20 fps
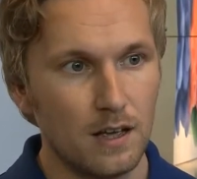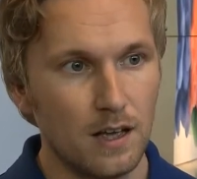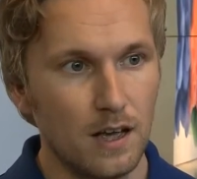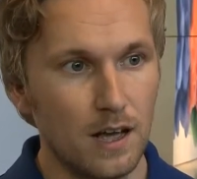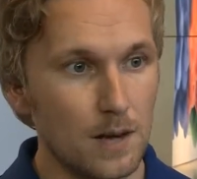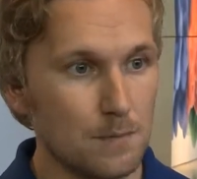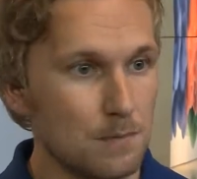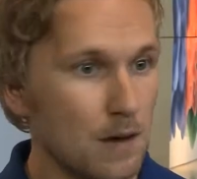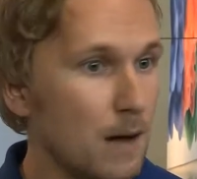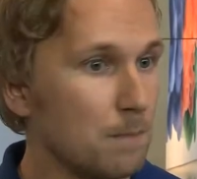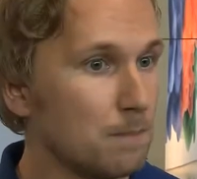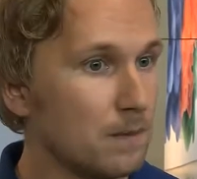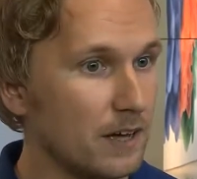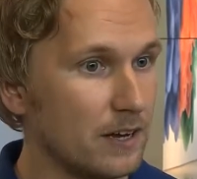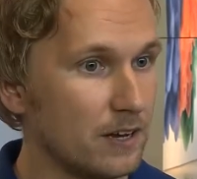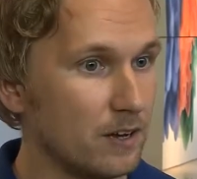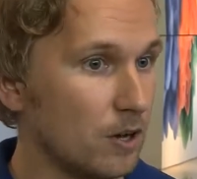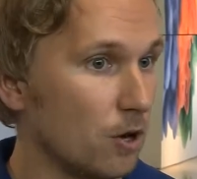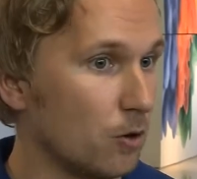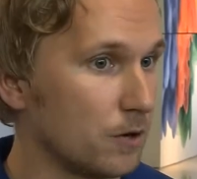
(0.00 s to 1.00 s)

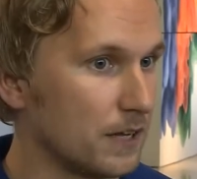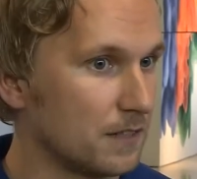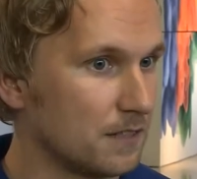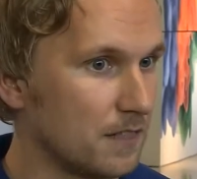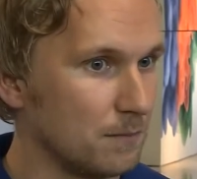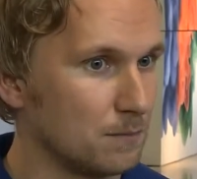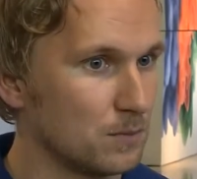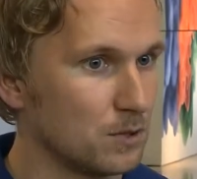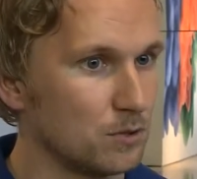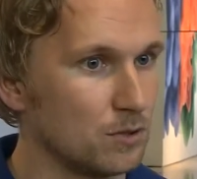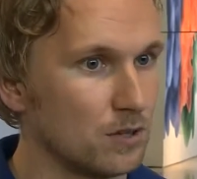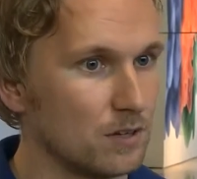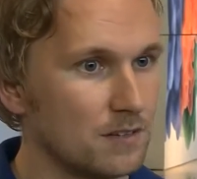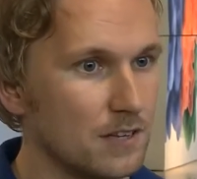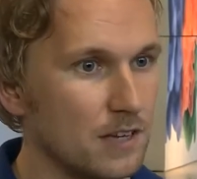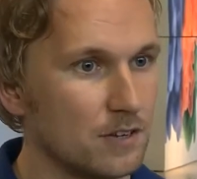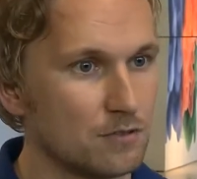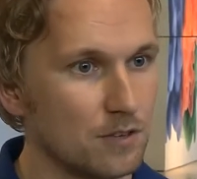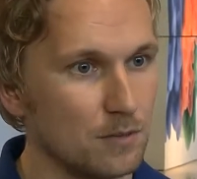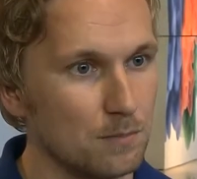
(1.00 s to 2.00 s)
uploading them to a
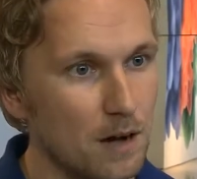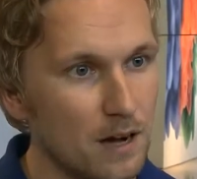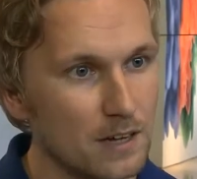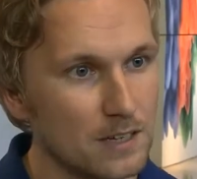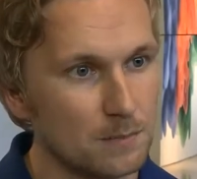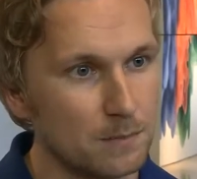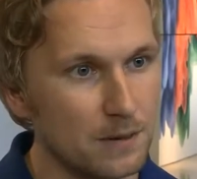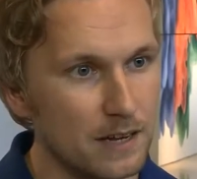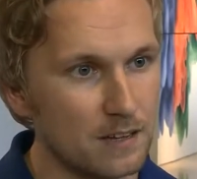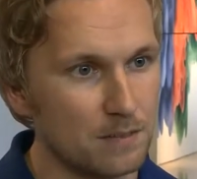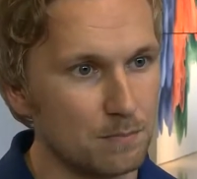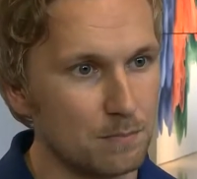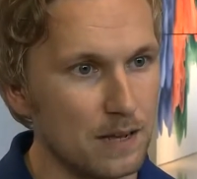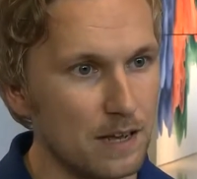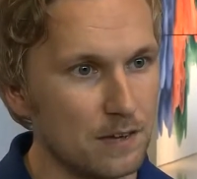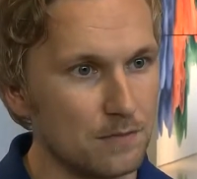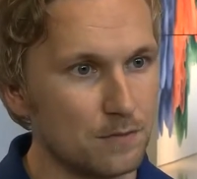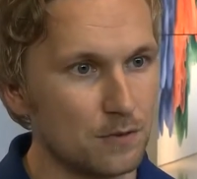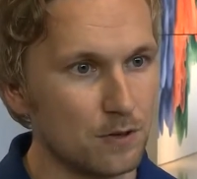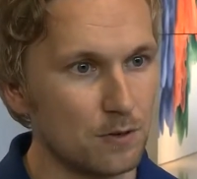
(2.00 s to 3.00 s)
central marketplace
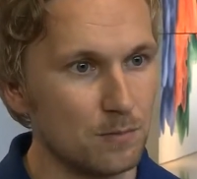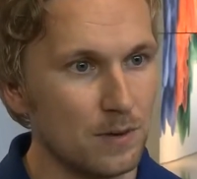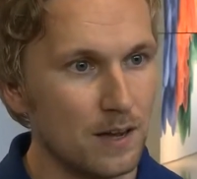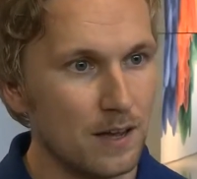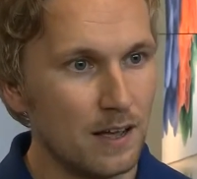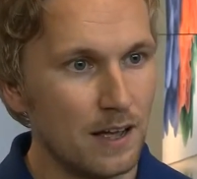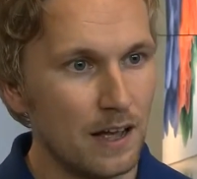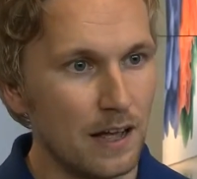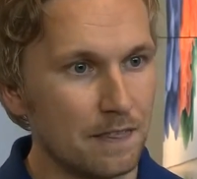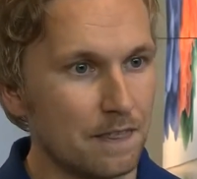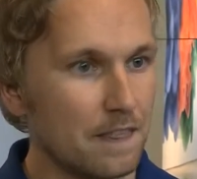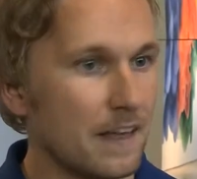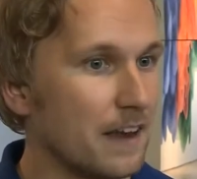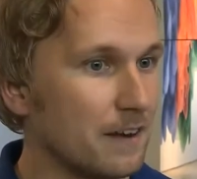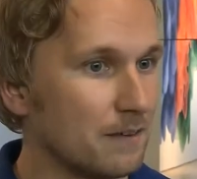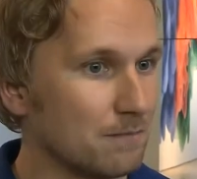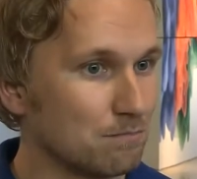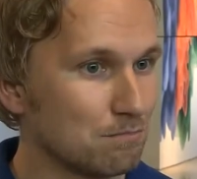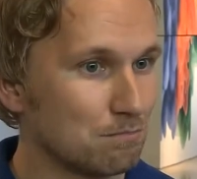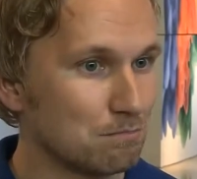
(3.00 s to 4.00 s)
platform, and
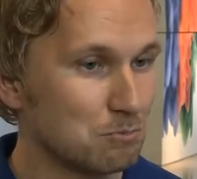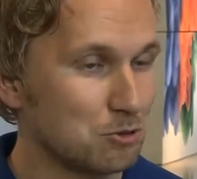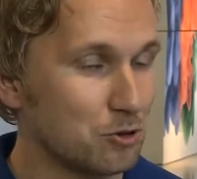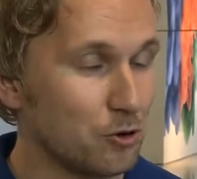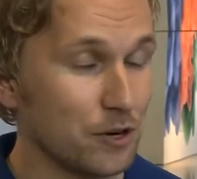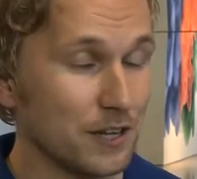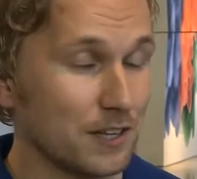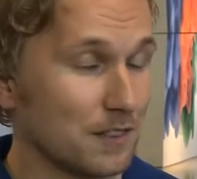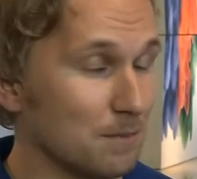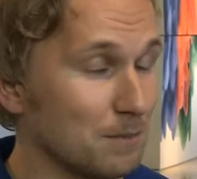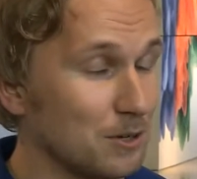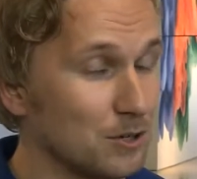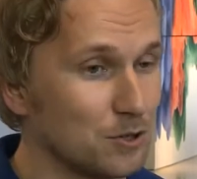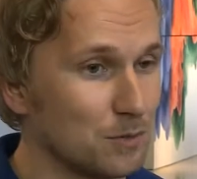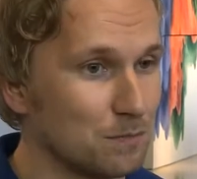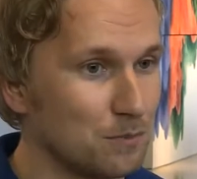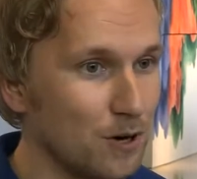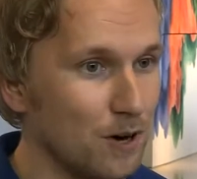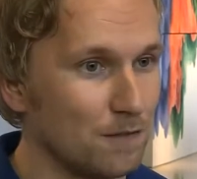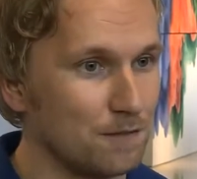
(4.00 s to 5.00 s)
then turning them
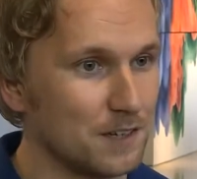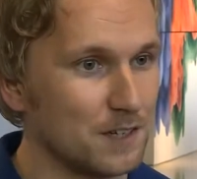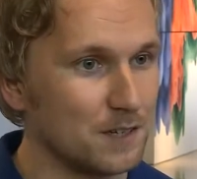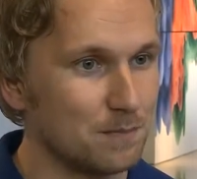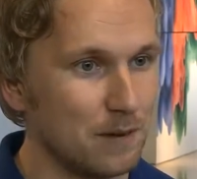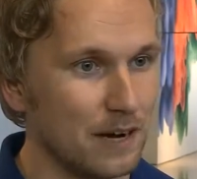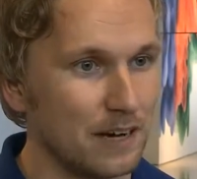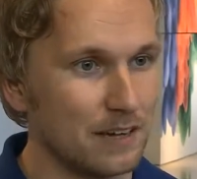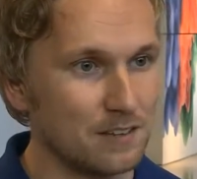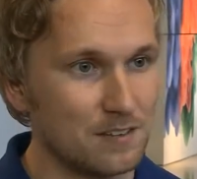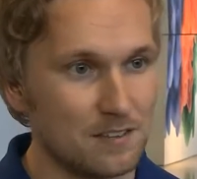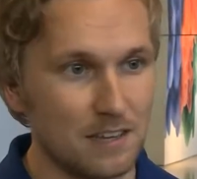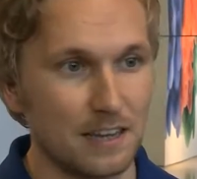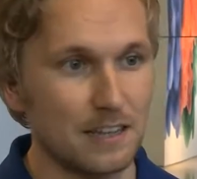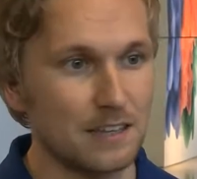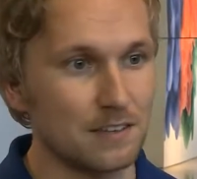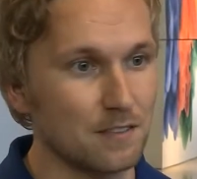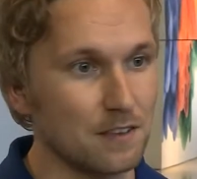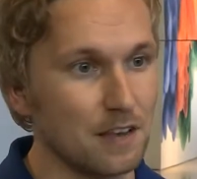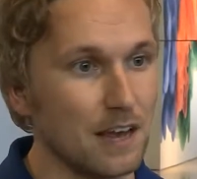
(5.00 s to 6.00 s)
into profit by
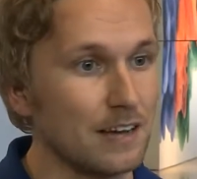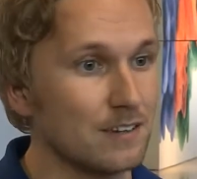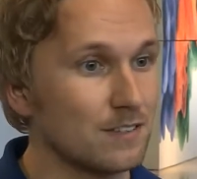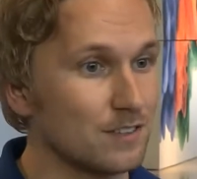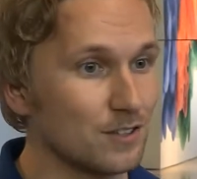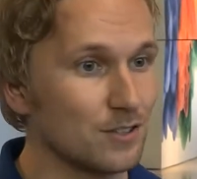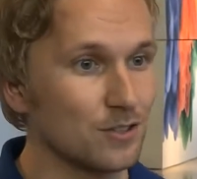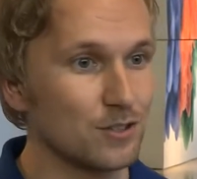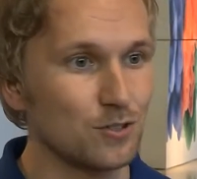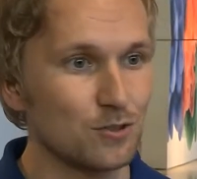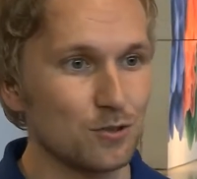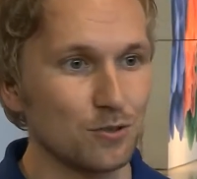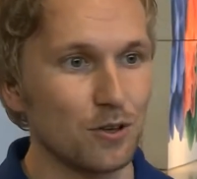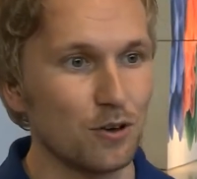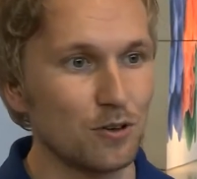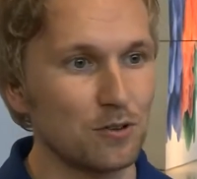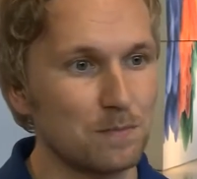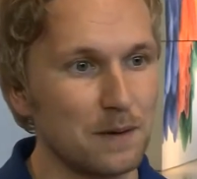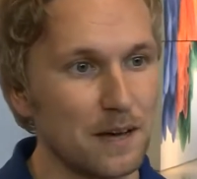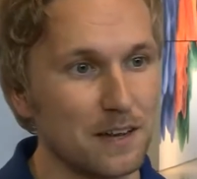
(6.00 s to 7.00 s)
selling the licenses to
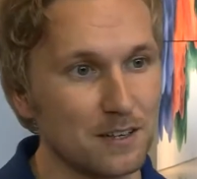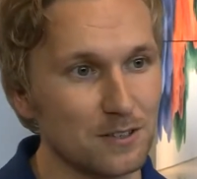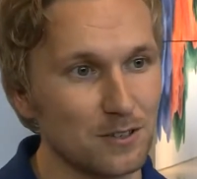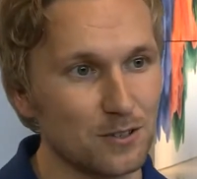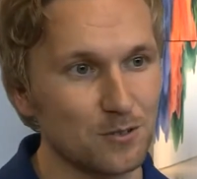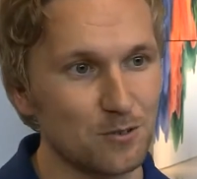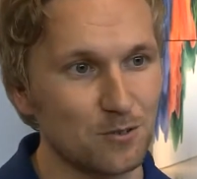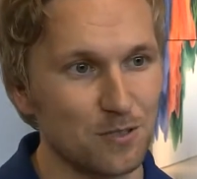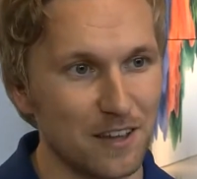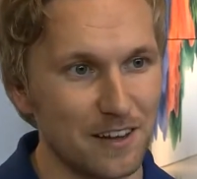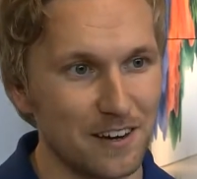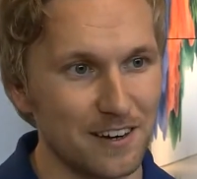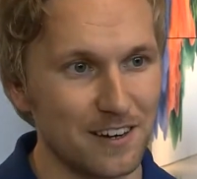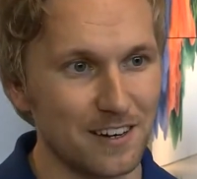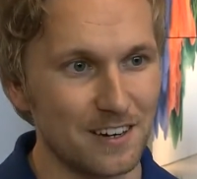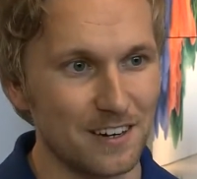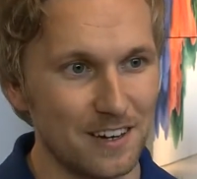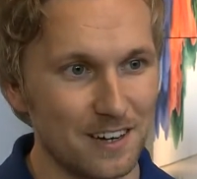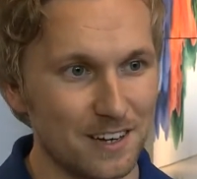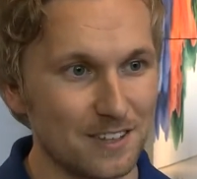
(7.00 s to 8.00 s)
those panels to
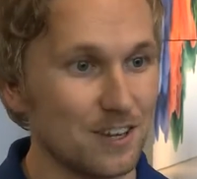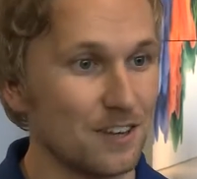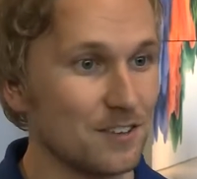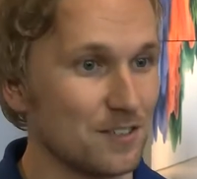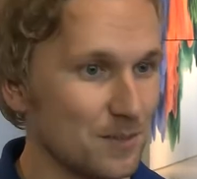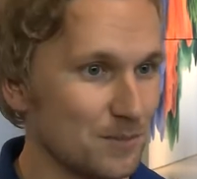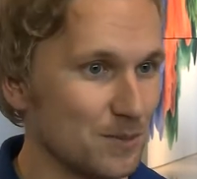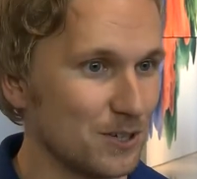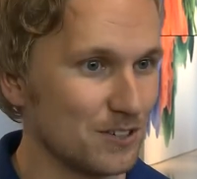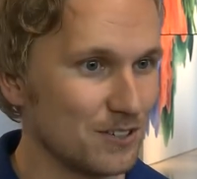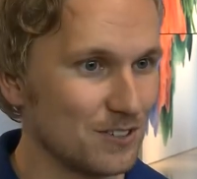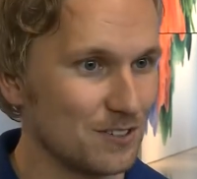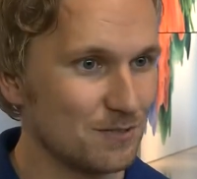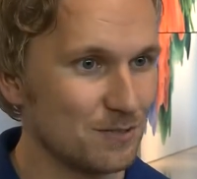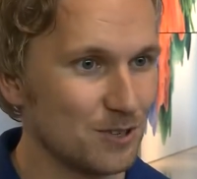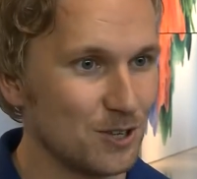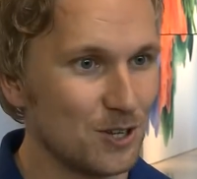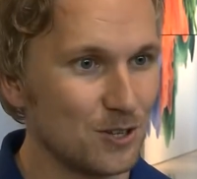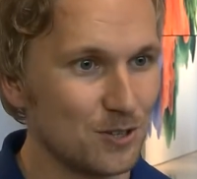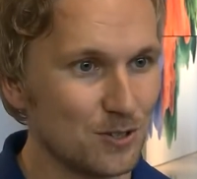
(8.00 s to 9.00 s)
their customers.
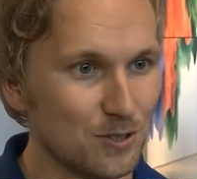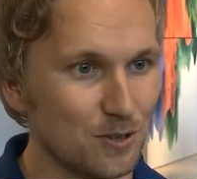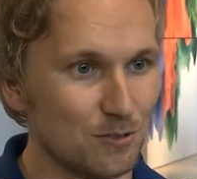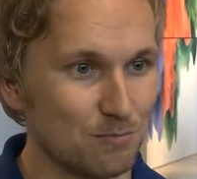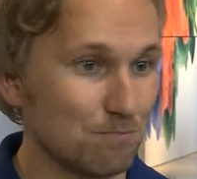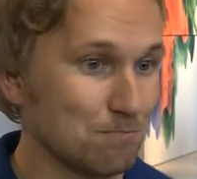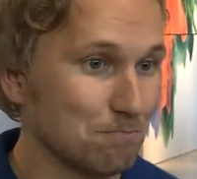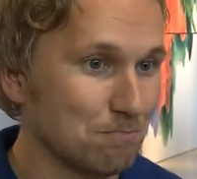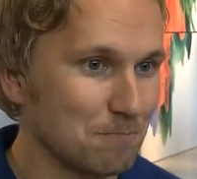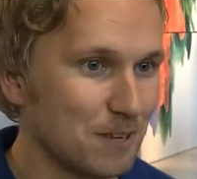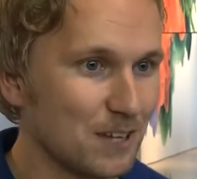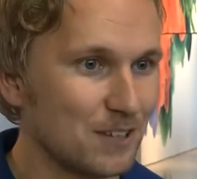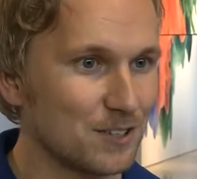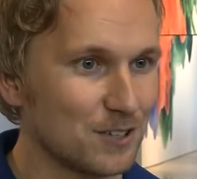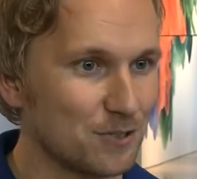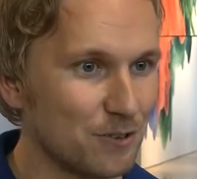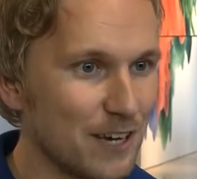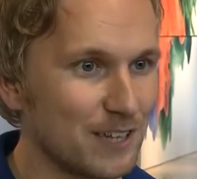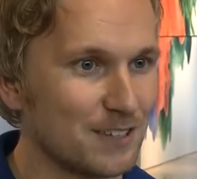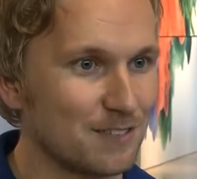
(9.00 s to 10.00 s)
So it's a
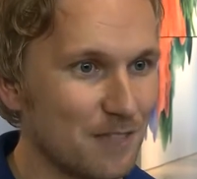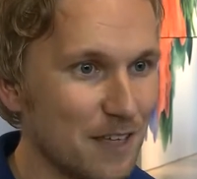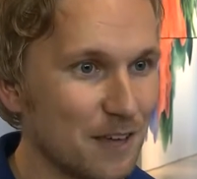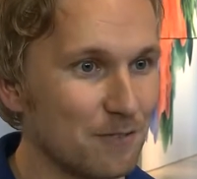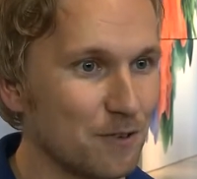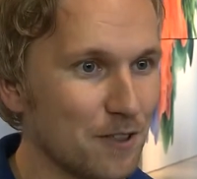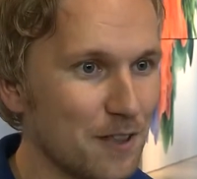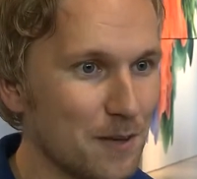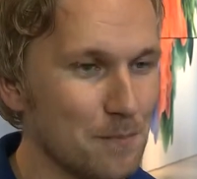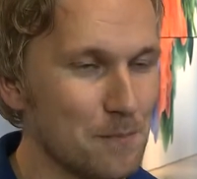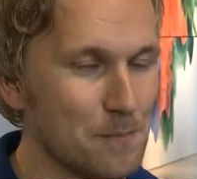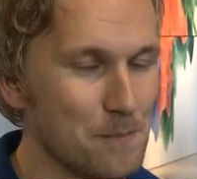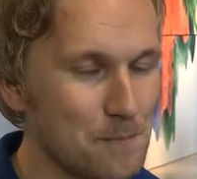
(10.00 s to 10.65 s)
great thing for them.